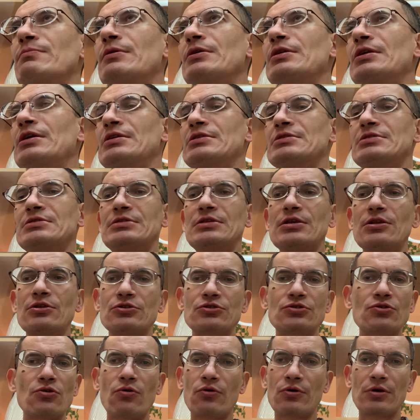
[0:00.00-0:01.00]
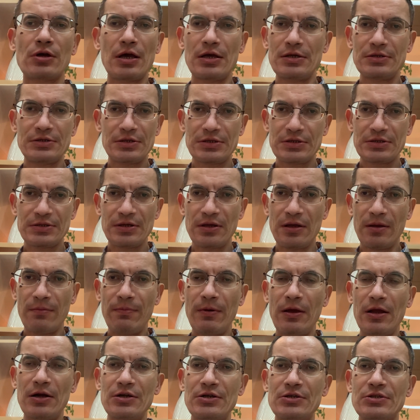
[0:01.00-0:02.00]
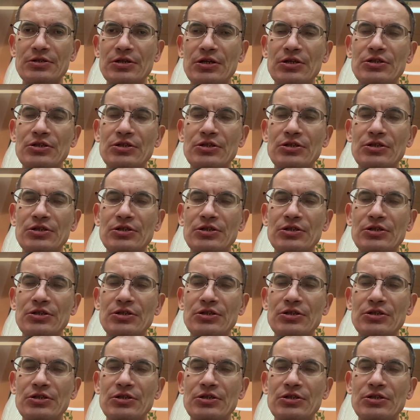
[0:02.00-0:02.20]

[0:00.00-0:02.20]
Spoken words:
but it still showcases Paris.